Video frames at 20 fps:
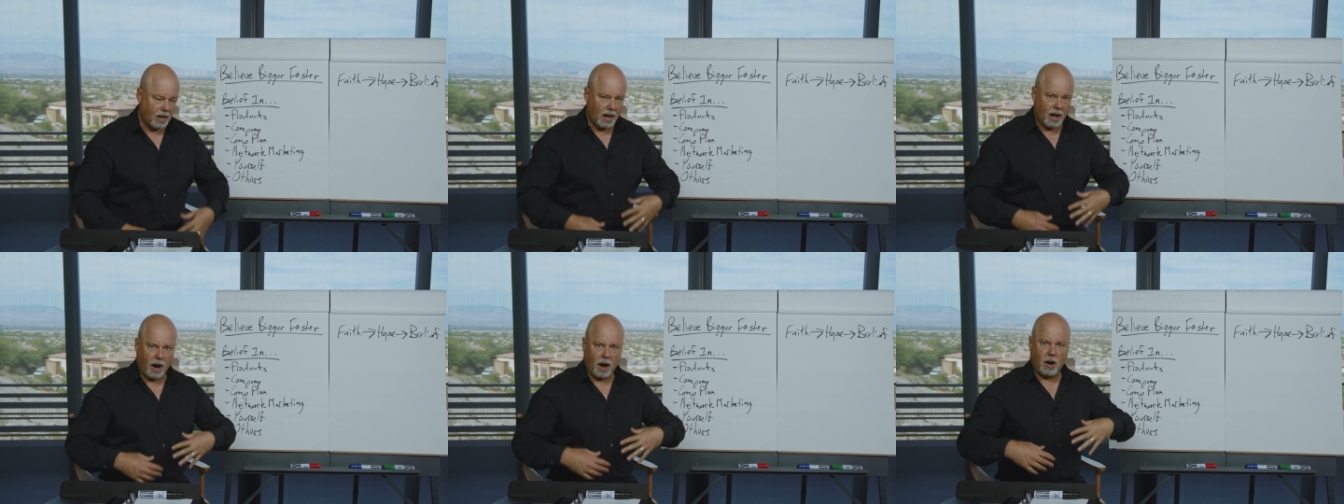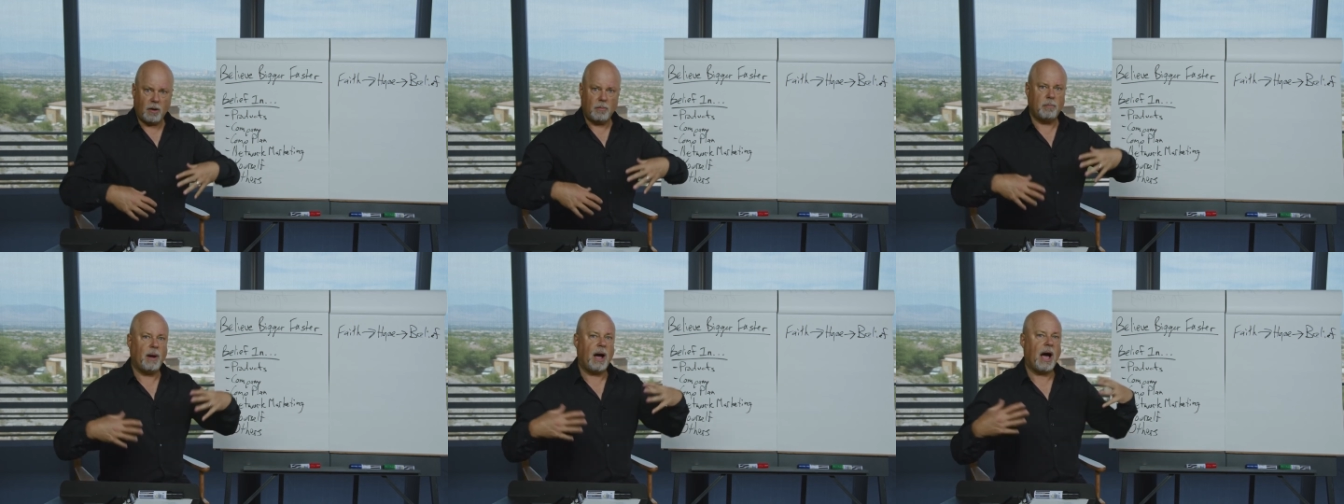
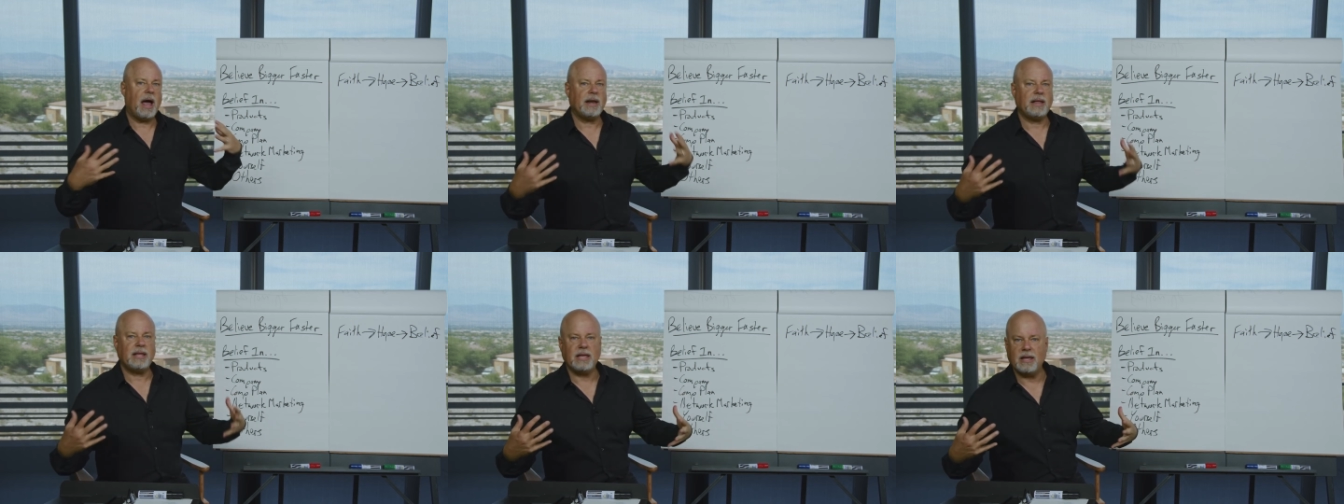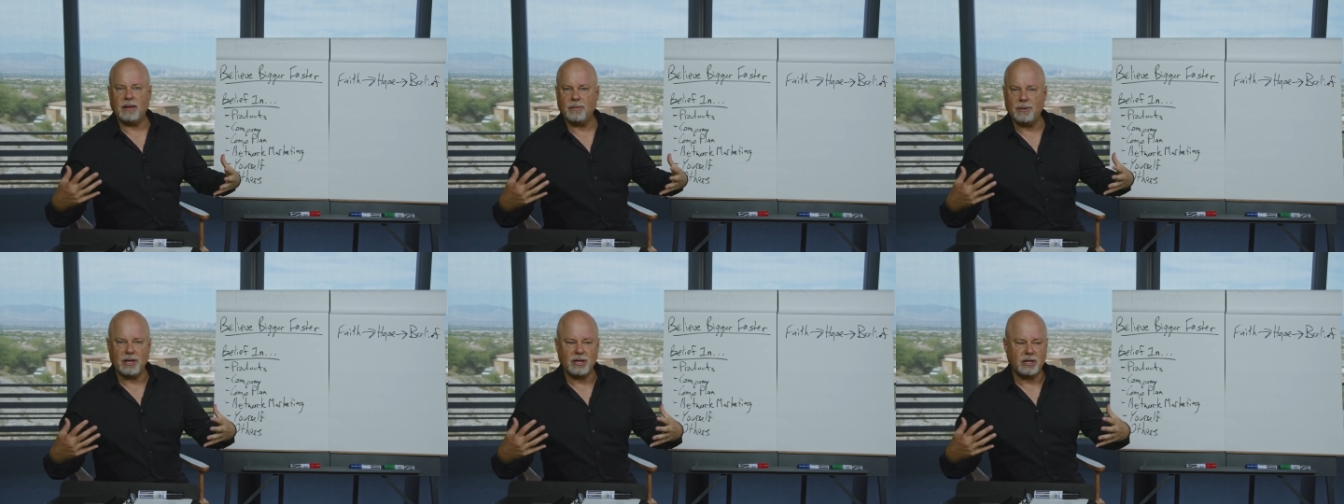our body
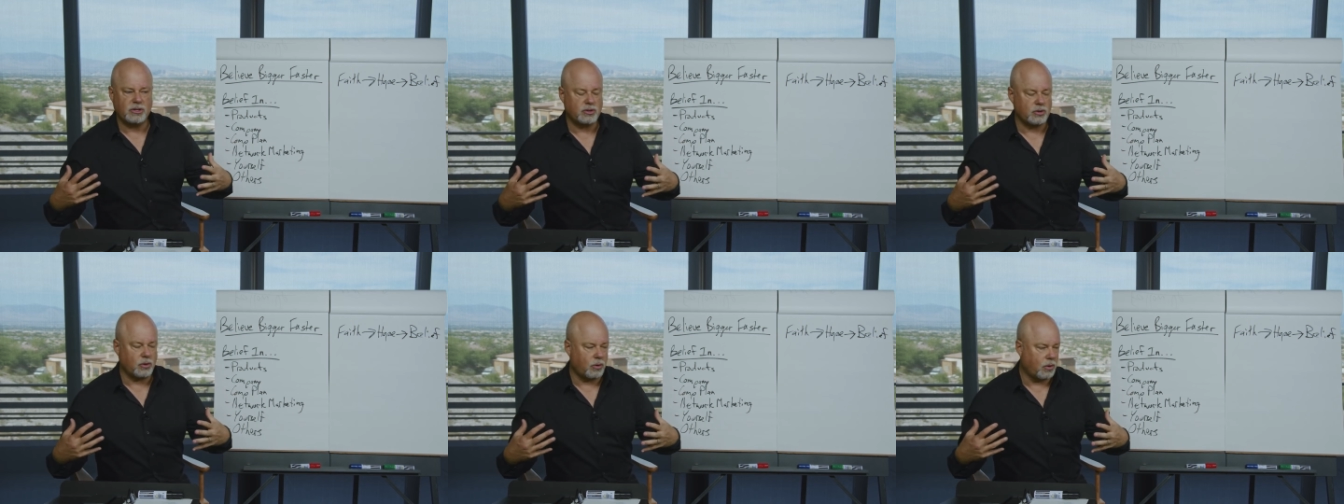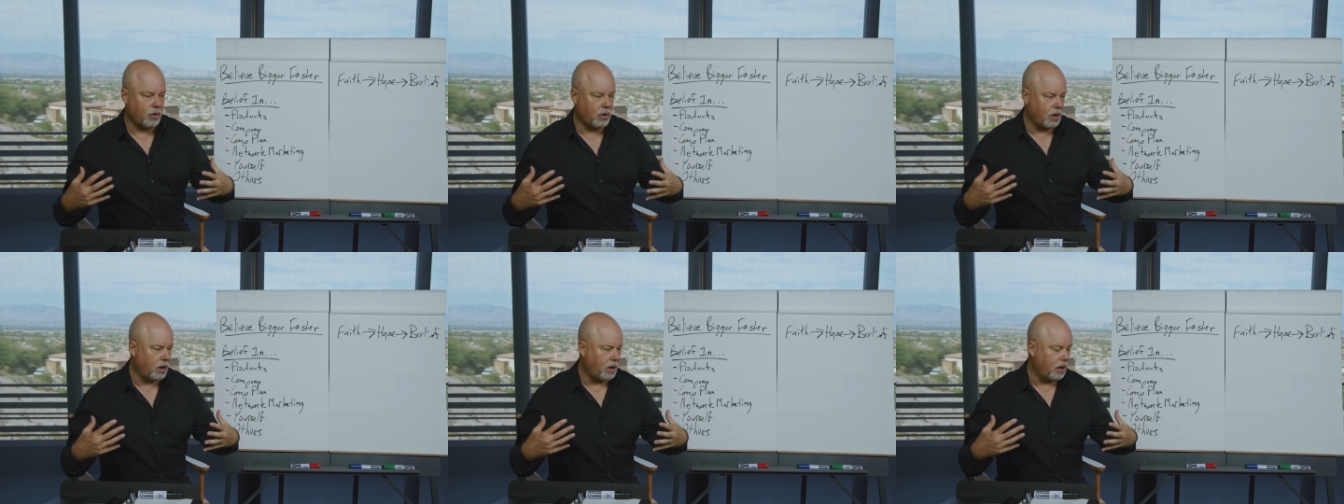image,
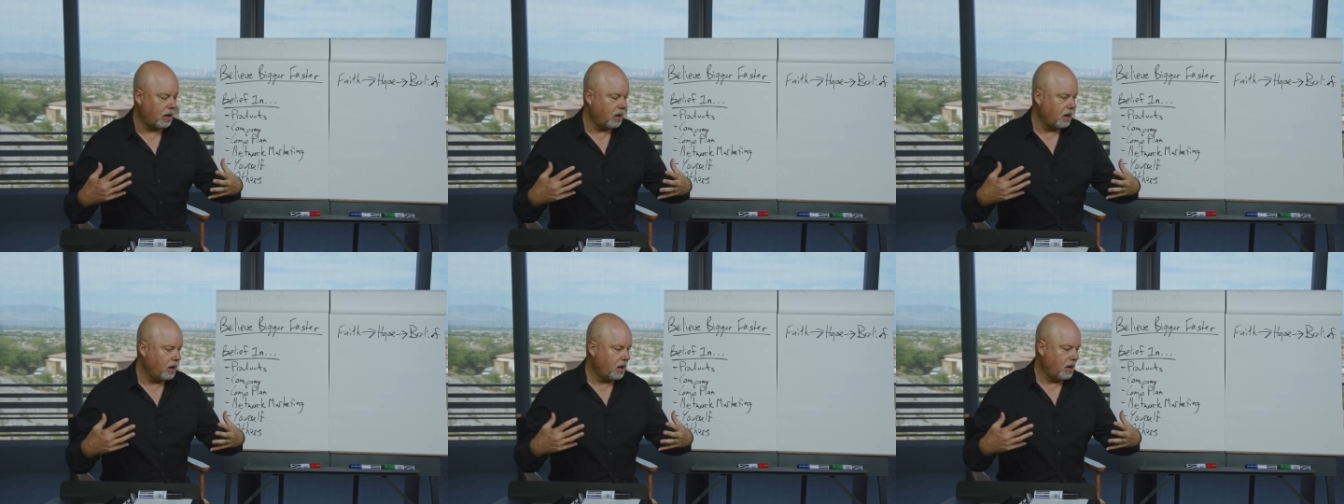or